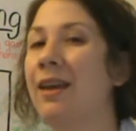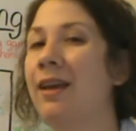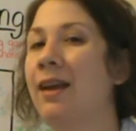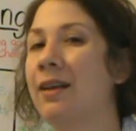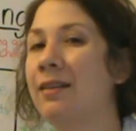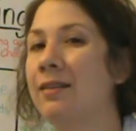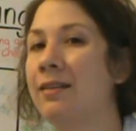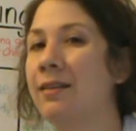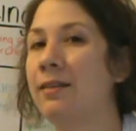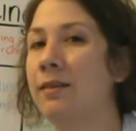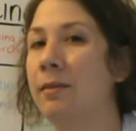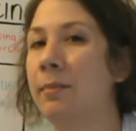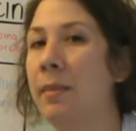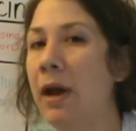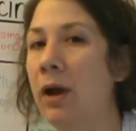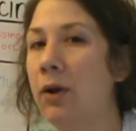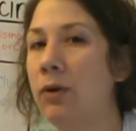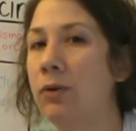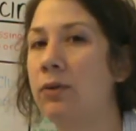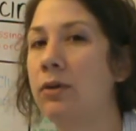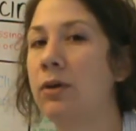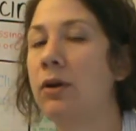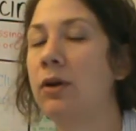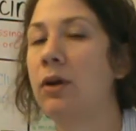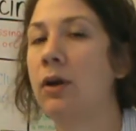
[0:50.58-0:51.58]
guesses
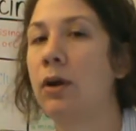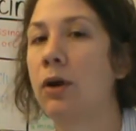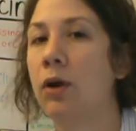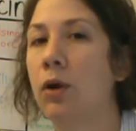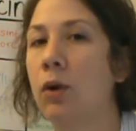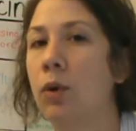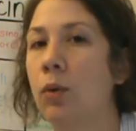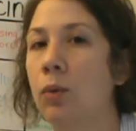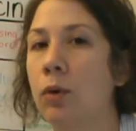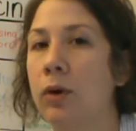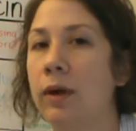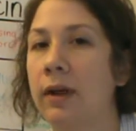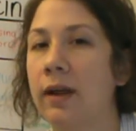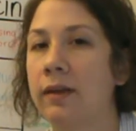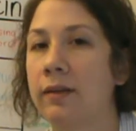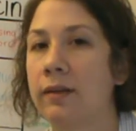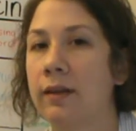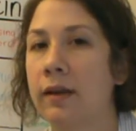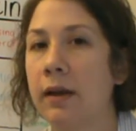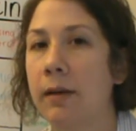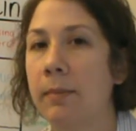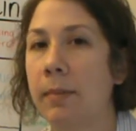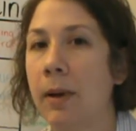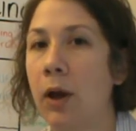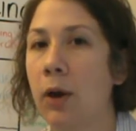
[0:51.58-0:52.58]
about? We're
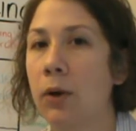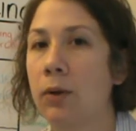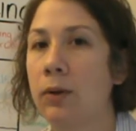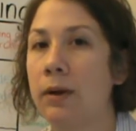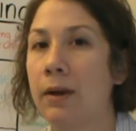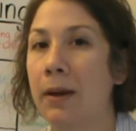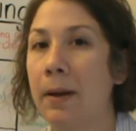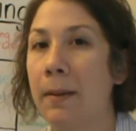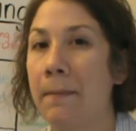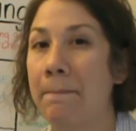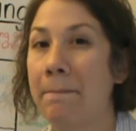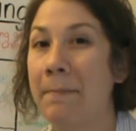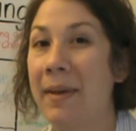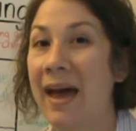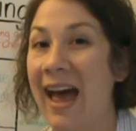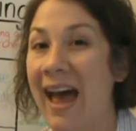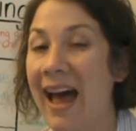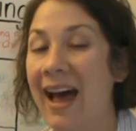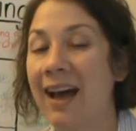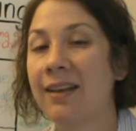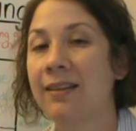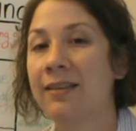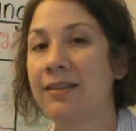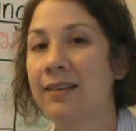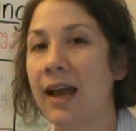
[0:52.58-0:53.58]
guessing about
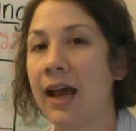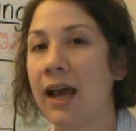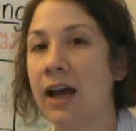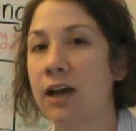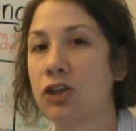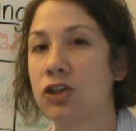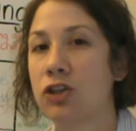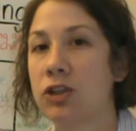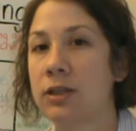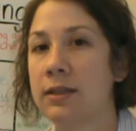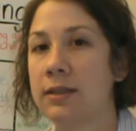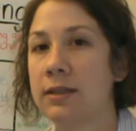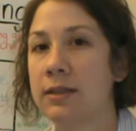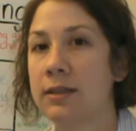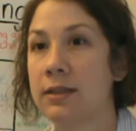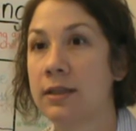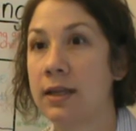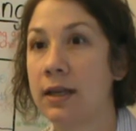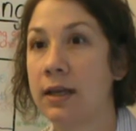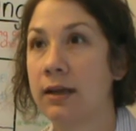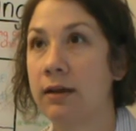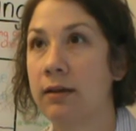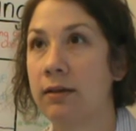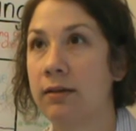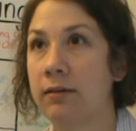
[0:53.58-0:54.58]
past actions
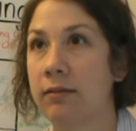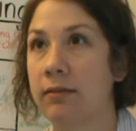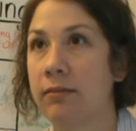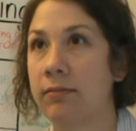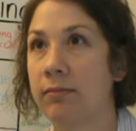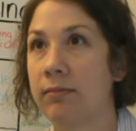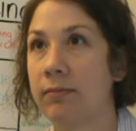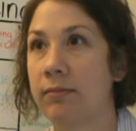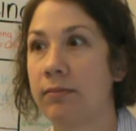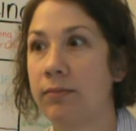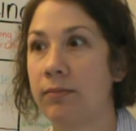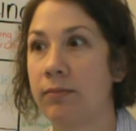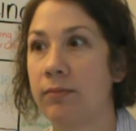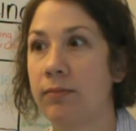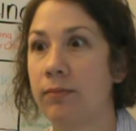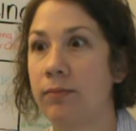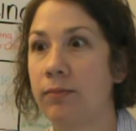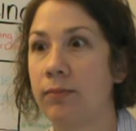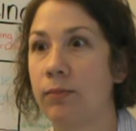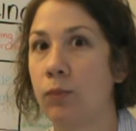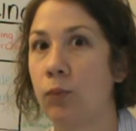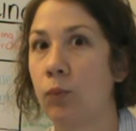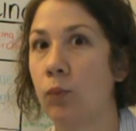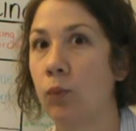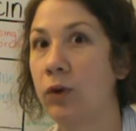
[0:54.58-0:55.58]
that
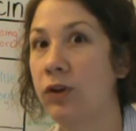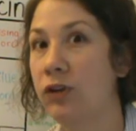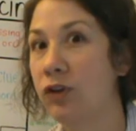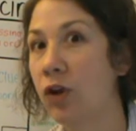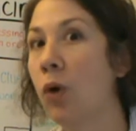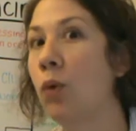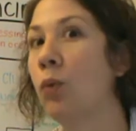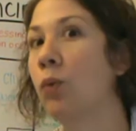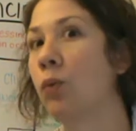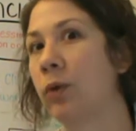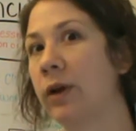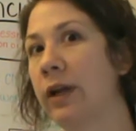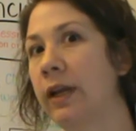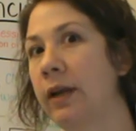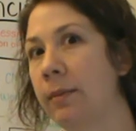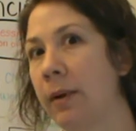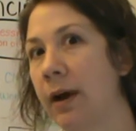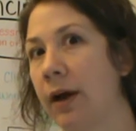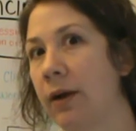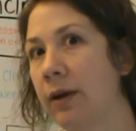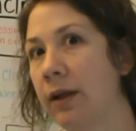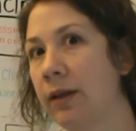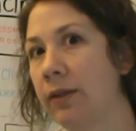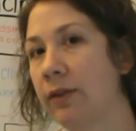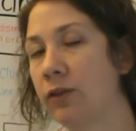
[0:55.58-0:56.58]
we don't read
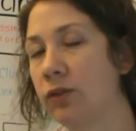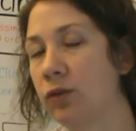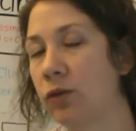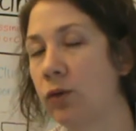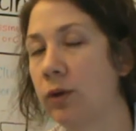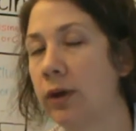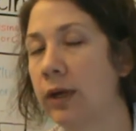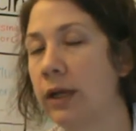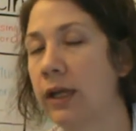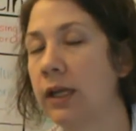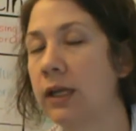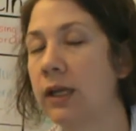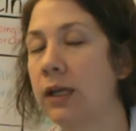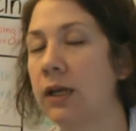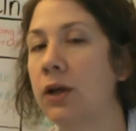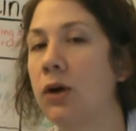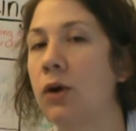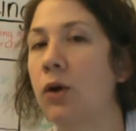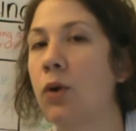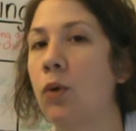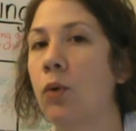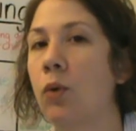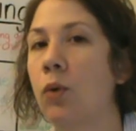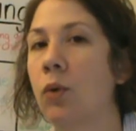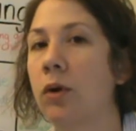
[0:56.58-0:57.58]
about in the story,
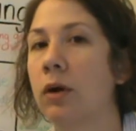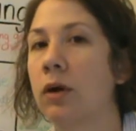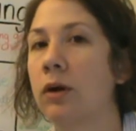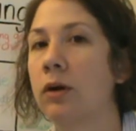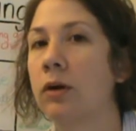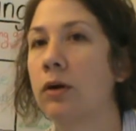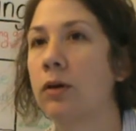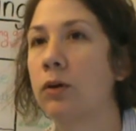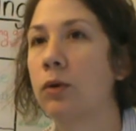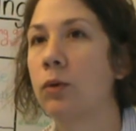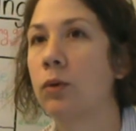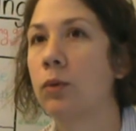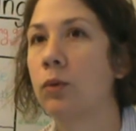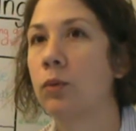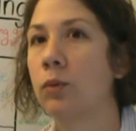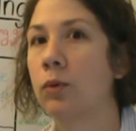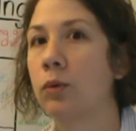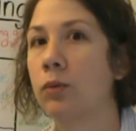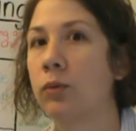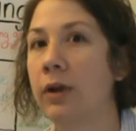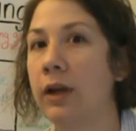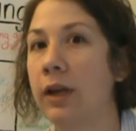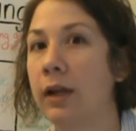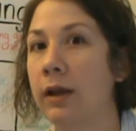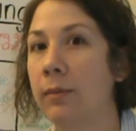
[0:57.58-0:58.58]
or we're
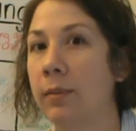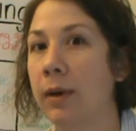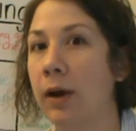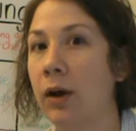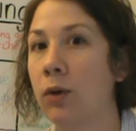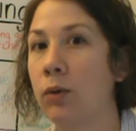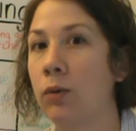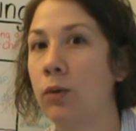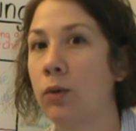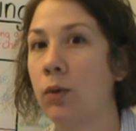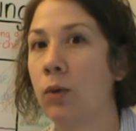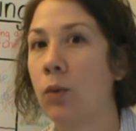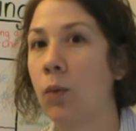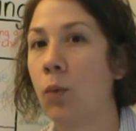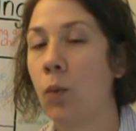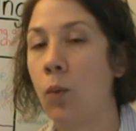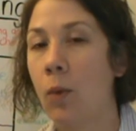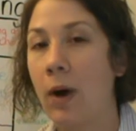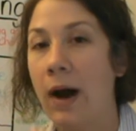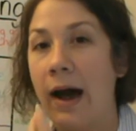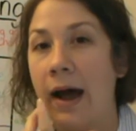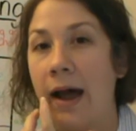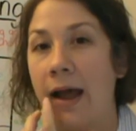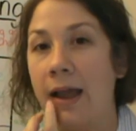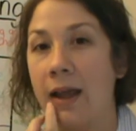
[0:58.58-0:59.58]
reading about
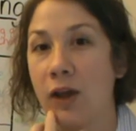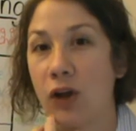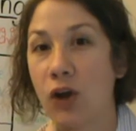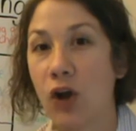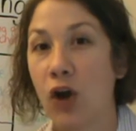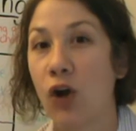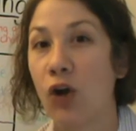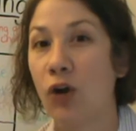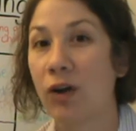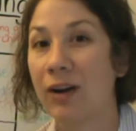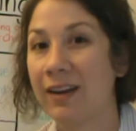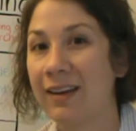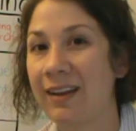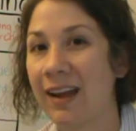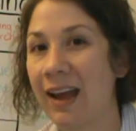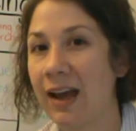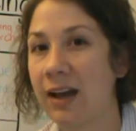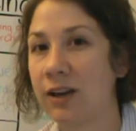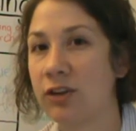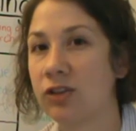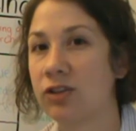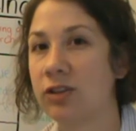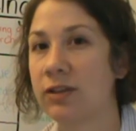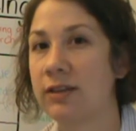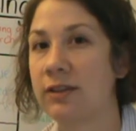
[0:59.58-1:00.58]
why current
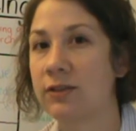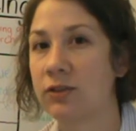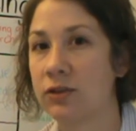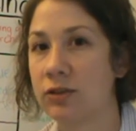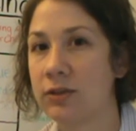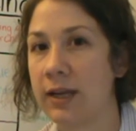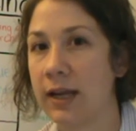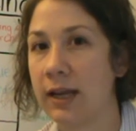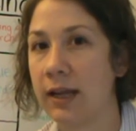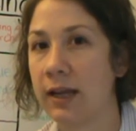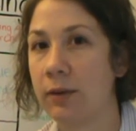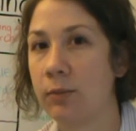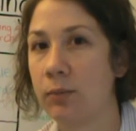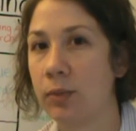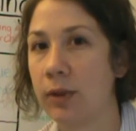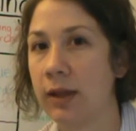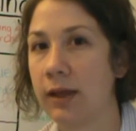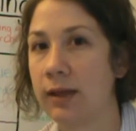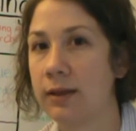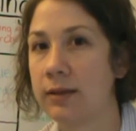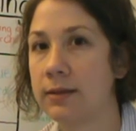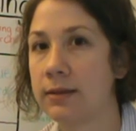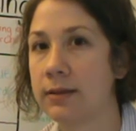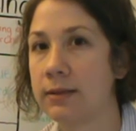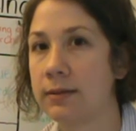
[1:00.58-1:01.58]
actions are taking
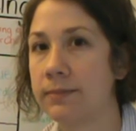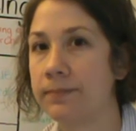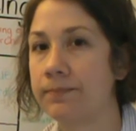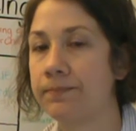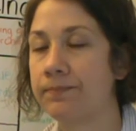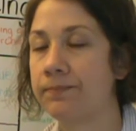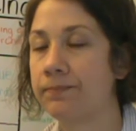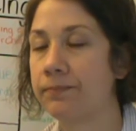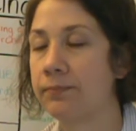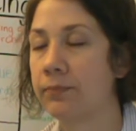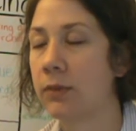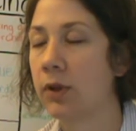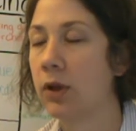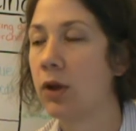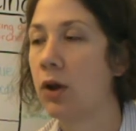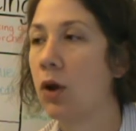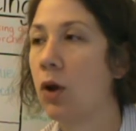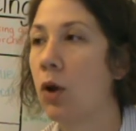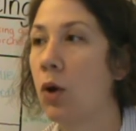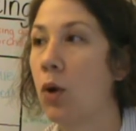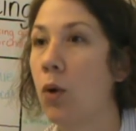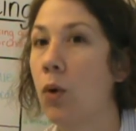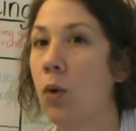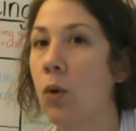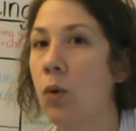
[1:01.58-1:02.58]
place,
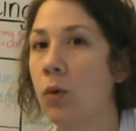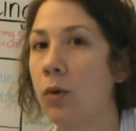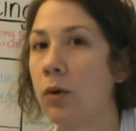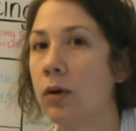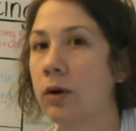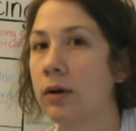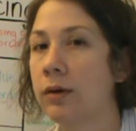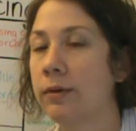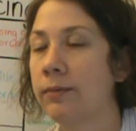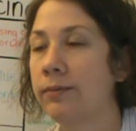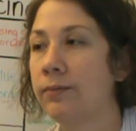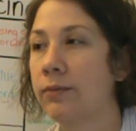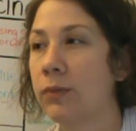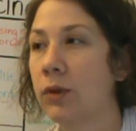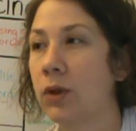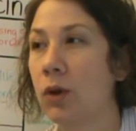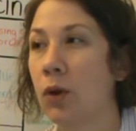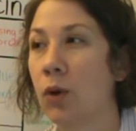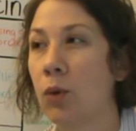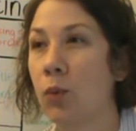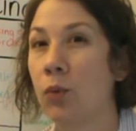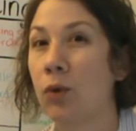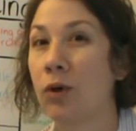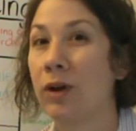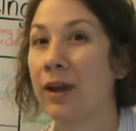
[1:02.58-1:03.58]
or
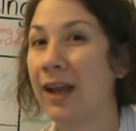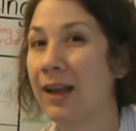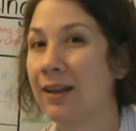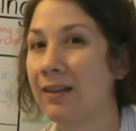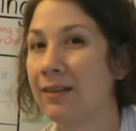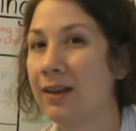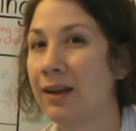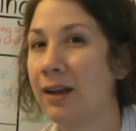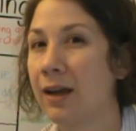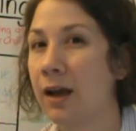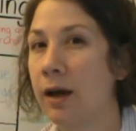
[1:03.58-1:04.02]
we're guessing